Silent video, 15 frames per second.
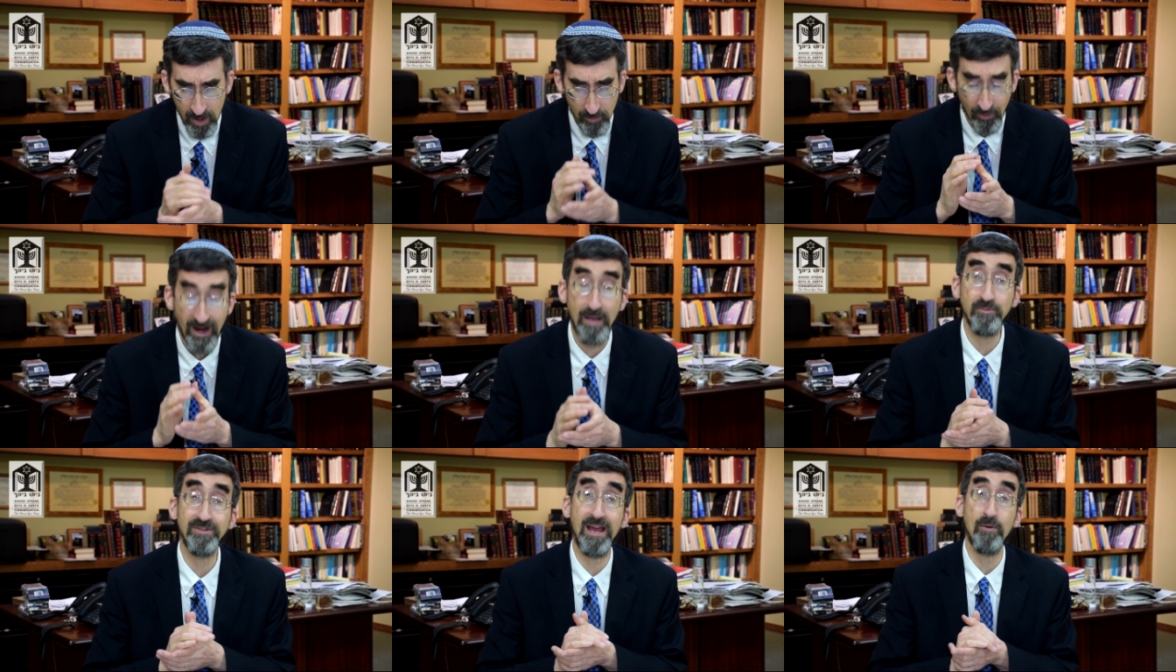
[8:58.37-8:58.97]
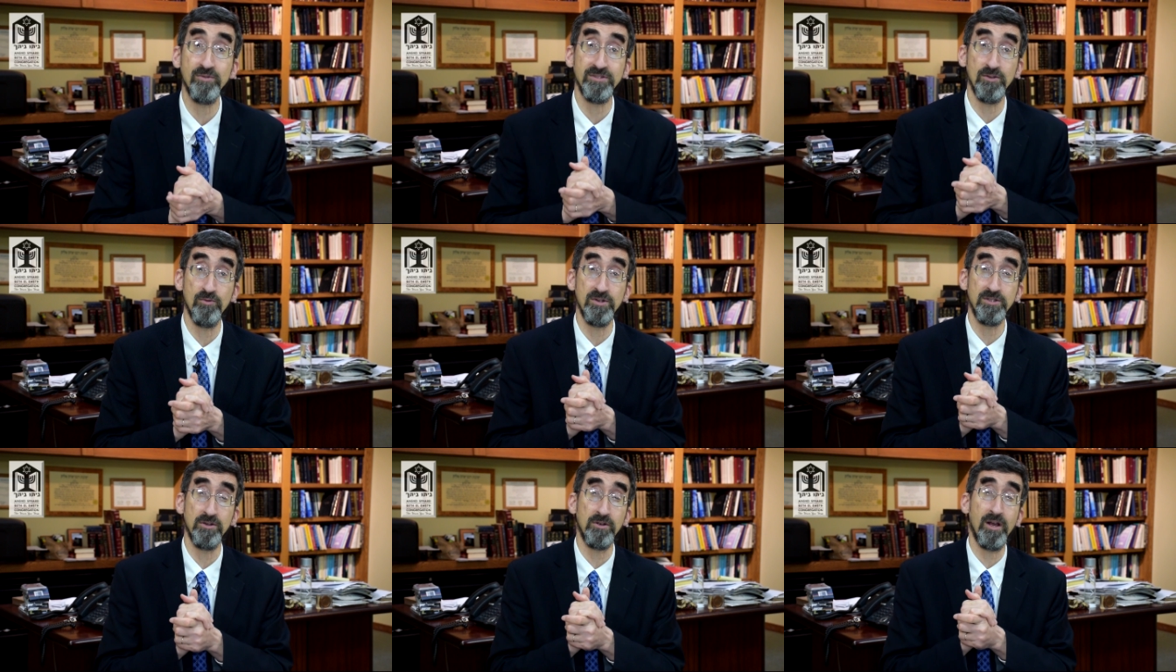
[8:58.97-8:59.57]
Perhaps that was the
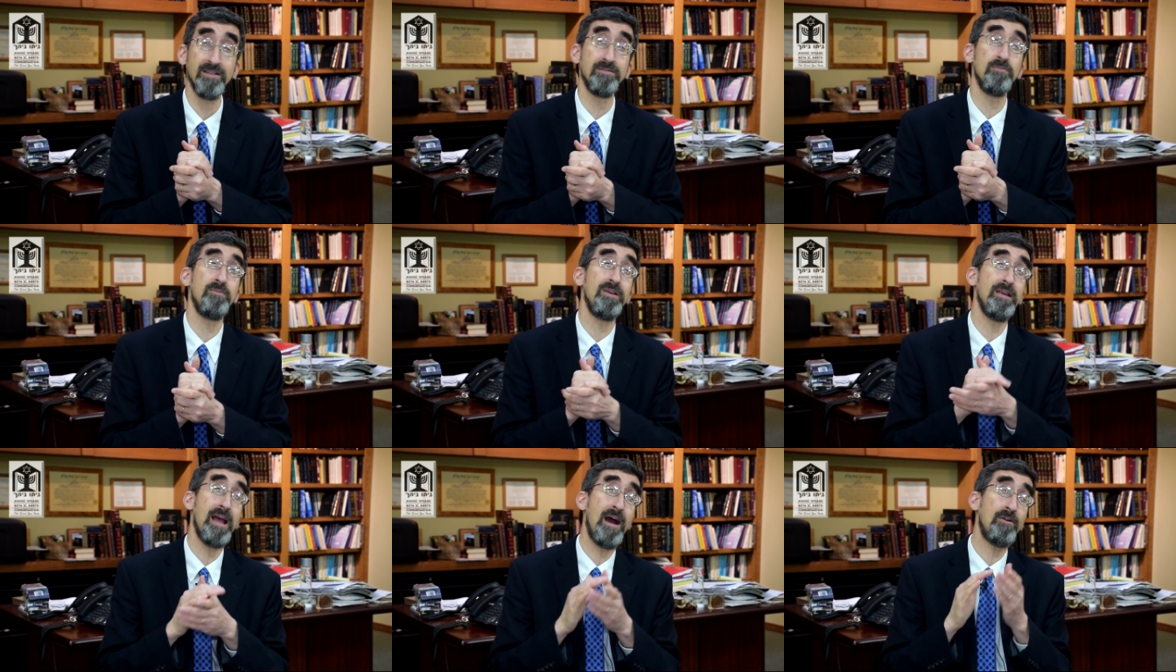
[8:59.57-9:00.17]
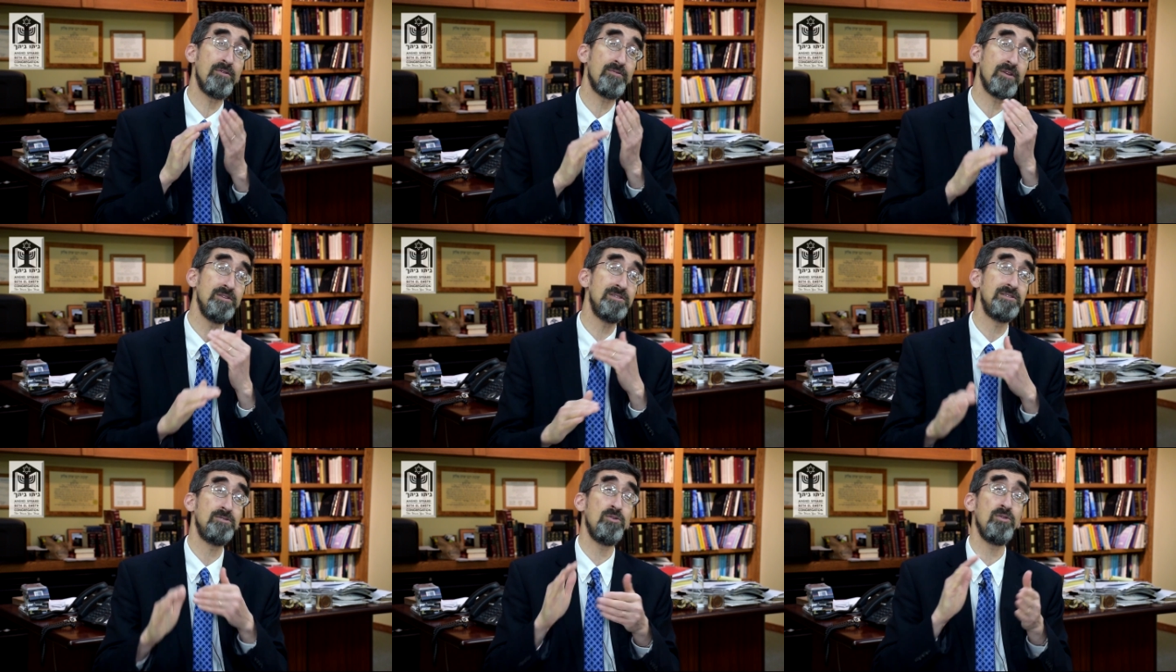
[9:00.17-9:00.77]
original custom. Be out of
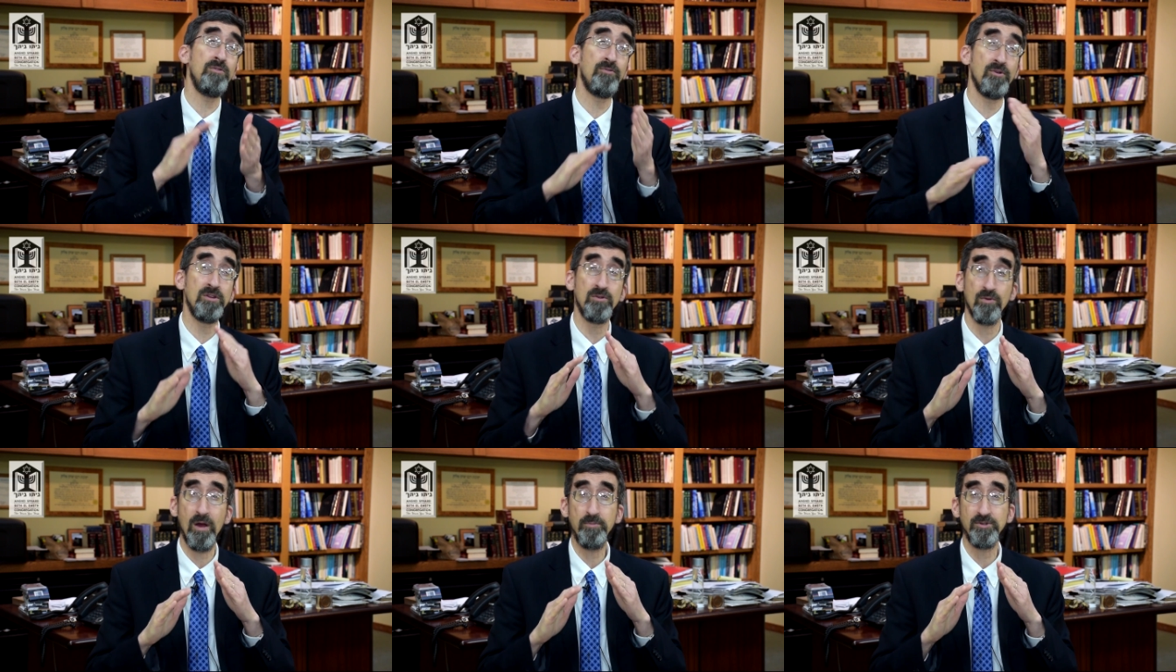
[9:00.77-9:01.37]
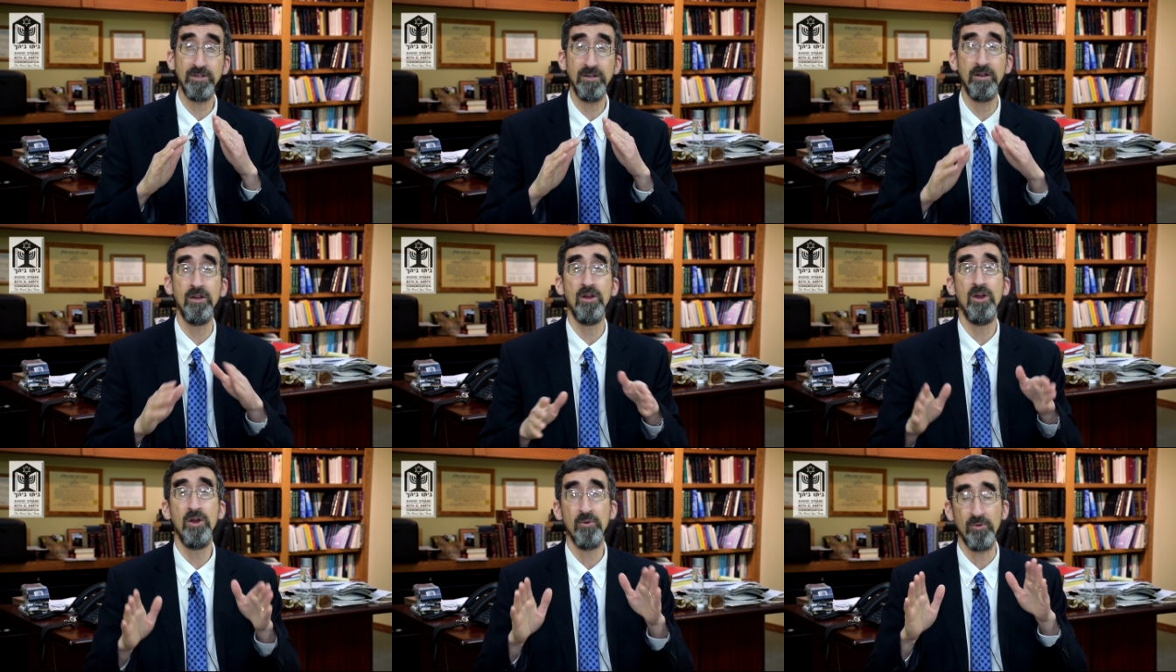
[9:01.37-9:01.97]
concern for interruption,
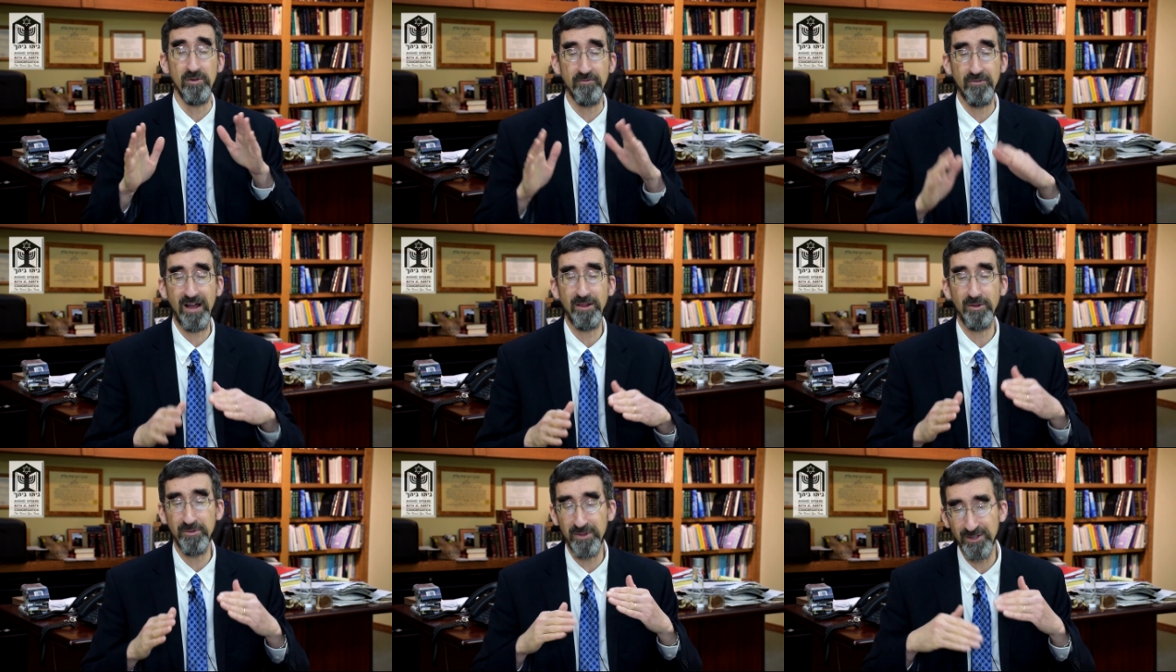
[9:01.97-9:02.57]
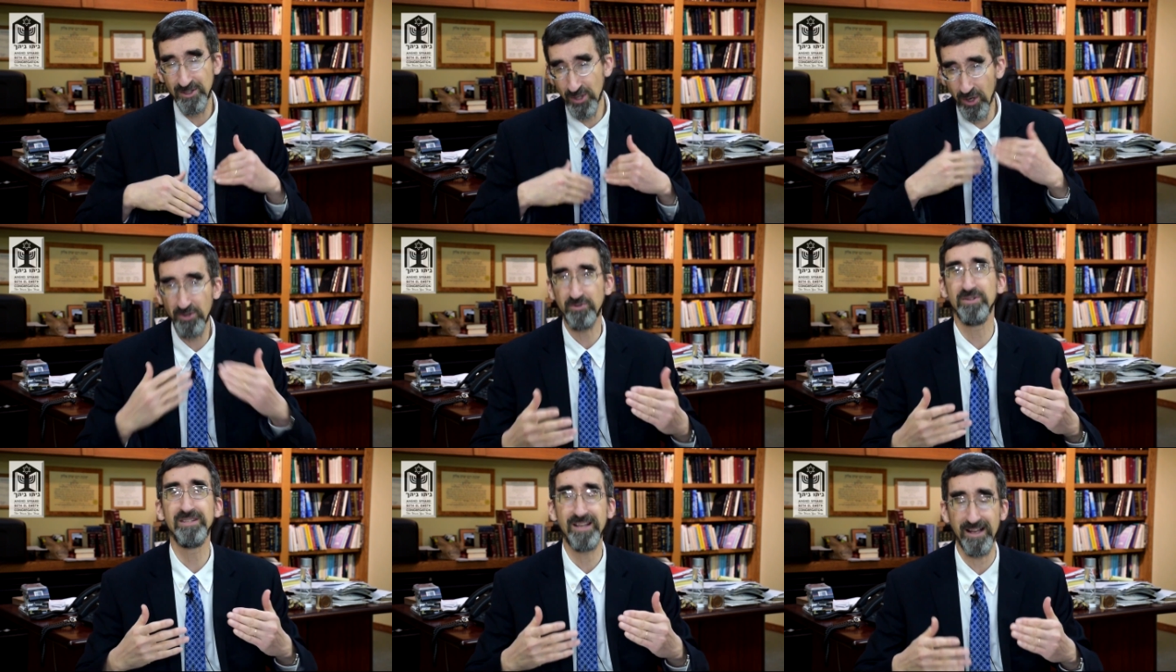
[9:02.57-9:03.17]
we followed the
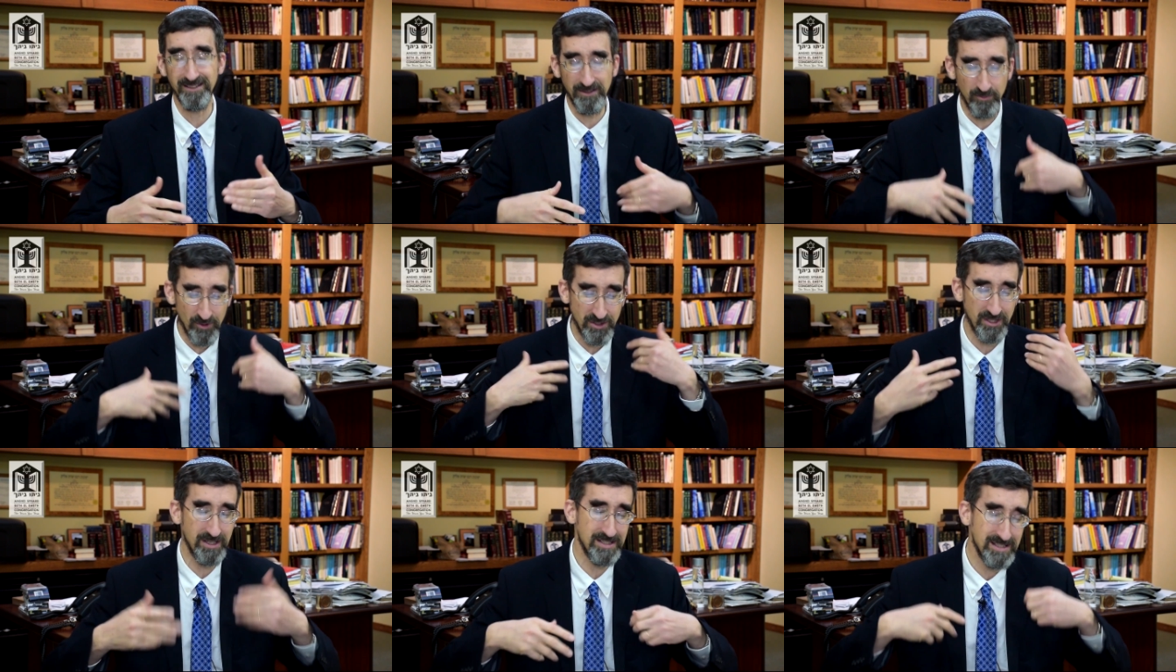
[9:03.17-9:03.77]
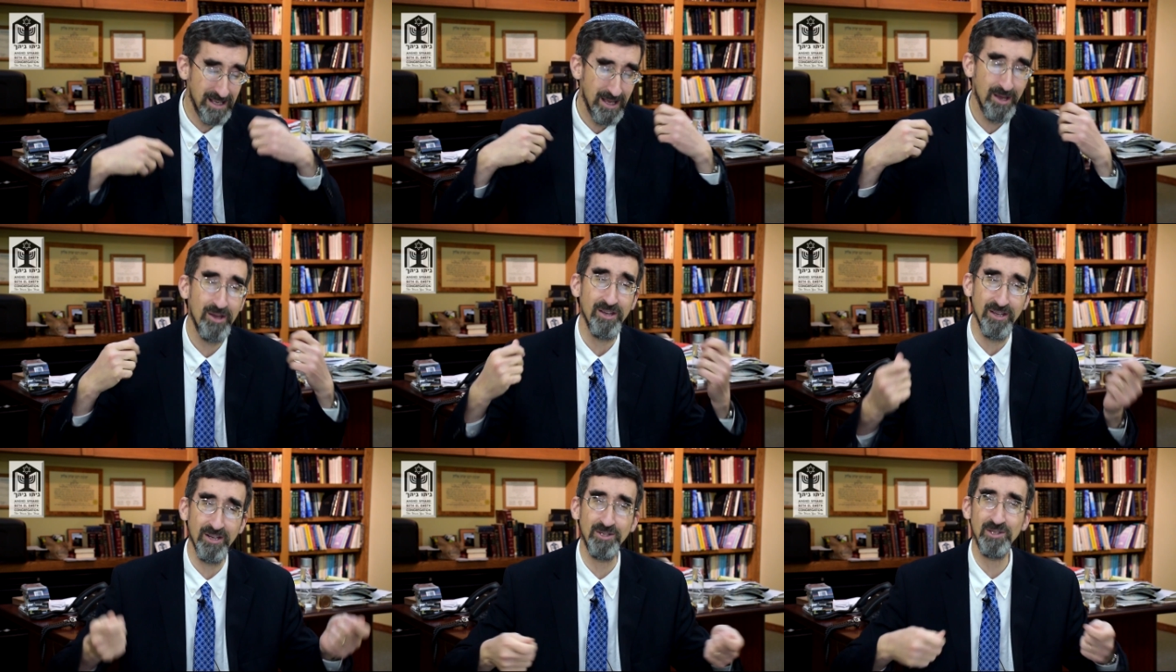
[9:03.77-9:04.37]
children's custom, which is you